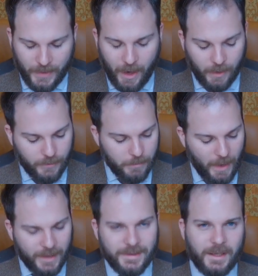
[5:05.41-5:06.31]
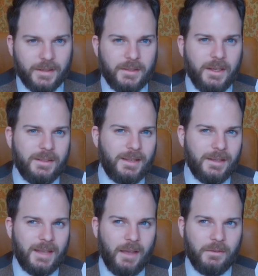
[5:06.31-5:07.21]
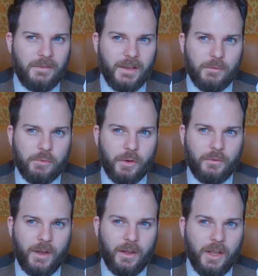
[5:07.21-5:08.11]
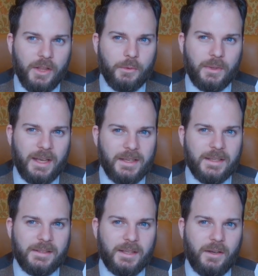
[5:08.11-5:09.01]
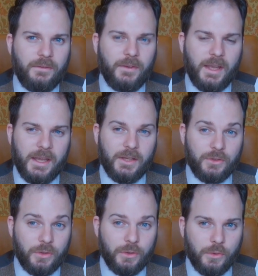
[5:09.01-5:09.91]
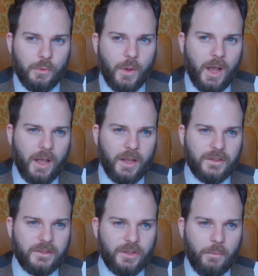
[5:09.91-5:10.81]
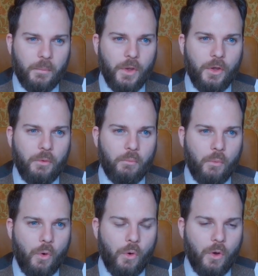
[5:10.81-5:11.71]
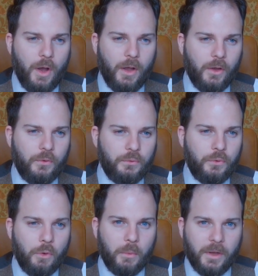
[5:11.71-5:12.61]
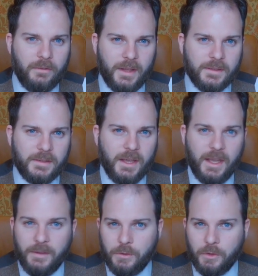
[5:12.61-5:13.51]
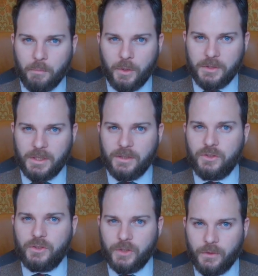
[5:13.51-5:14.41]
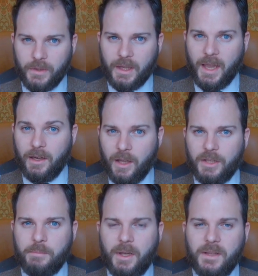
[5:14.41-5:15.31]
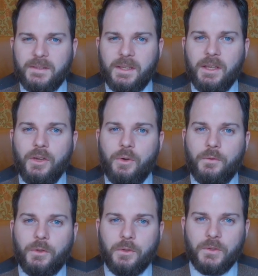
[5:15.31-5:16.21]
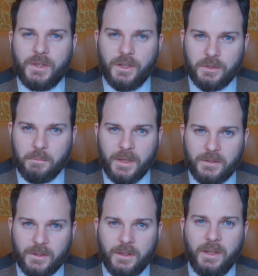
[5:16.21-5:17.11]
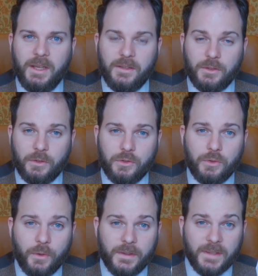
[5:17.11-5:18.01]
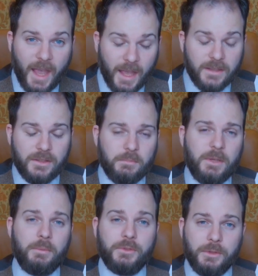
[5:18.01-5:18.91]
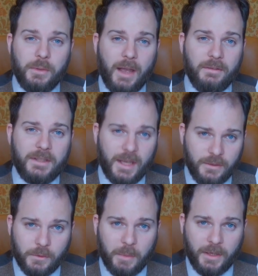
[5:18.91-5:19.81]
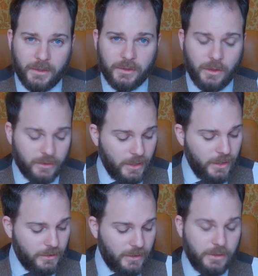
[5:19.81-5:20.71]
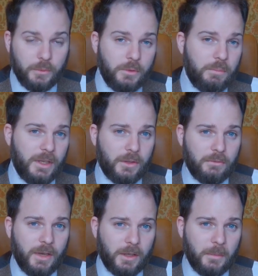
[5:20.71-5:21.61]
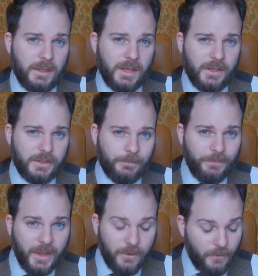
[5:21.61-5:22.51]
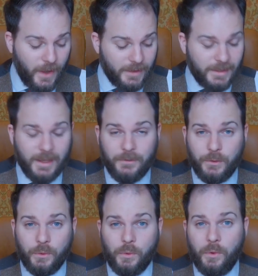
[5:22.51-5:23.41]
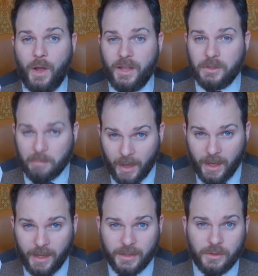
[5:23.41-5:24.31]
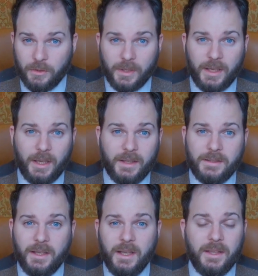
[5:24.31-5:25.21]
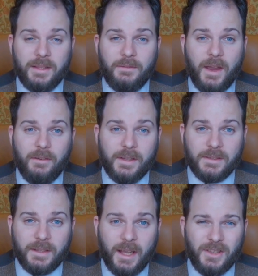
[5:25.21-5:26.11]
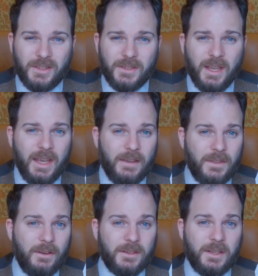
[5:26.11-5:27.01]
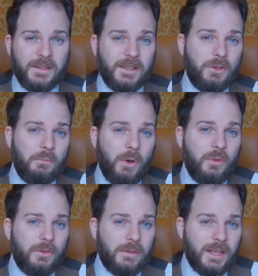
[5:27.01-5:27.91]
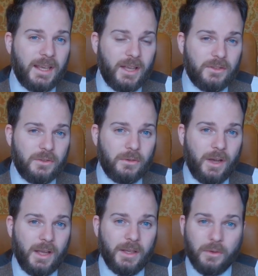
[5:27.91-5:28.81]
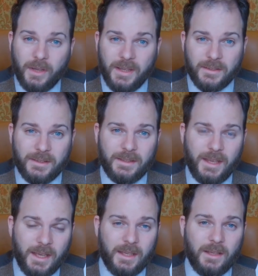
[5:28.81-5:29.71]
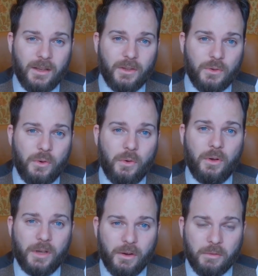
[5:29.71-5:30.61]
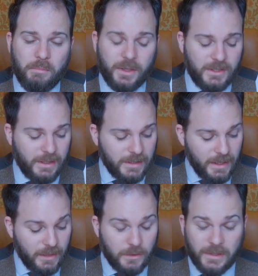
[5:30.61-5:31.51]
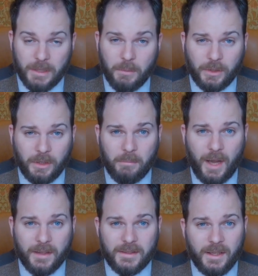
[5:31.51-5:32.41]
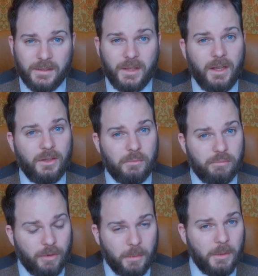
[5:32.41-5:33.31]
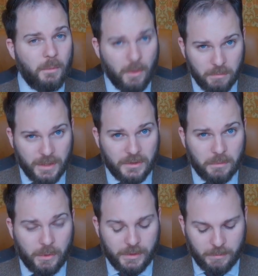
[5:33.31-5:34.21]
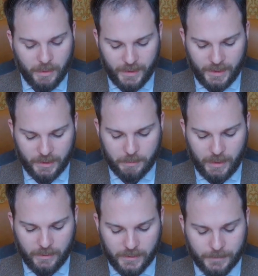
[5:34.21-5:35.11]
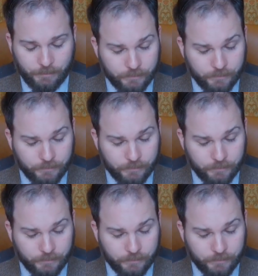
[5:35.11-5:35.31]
However, Ballantine's does have a flavor profile that would lend itself to some more formal events. If you're in a budget, serving a large party, or if you're using it as a mixer, it's a good choice. And some people do have a taste for blended Scotch, so this would be a good recommendation. In fact, if you're at a bar and you're looking at the various selections, if there isn't a single malt that really catches your eye or isn't in your current budget, you see a bottle of Ballantine's, you probably won't be disappointed by the experience.